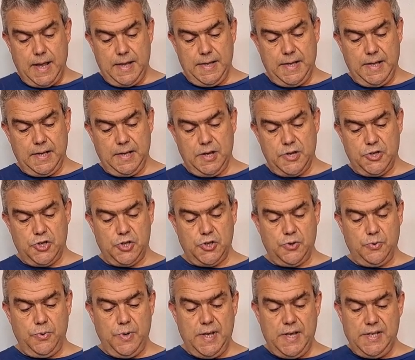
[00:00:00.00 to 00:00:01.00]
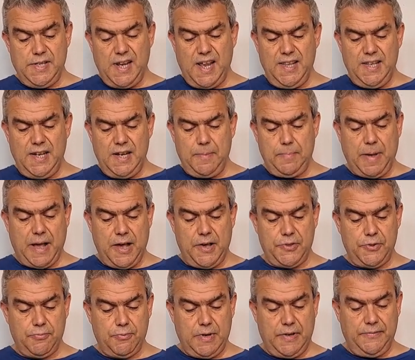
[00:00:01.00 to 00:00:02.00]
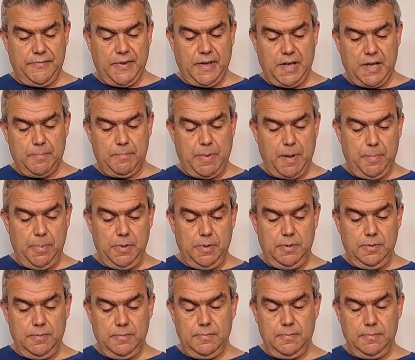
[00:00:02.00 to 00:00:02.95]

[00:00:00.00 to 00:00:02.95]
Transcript: and squeeze, and then about a three finger bubble.